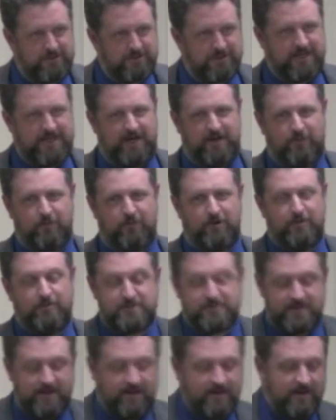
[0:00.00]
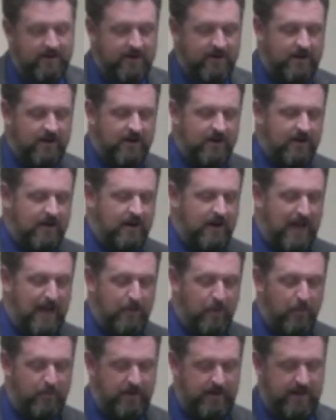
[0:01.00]
other can of worms that
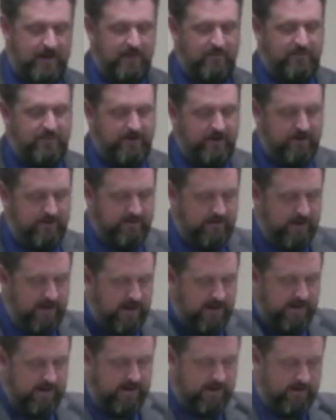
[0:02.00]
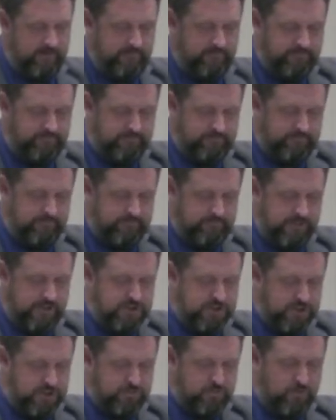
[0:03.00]
I'm opening up there. And, and um,
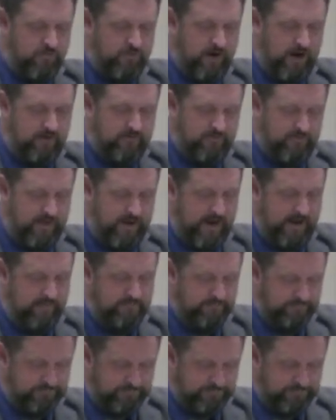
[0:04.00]
let's just move on from that.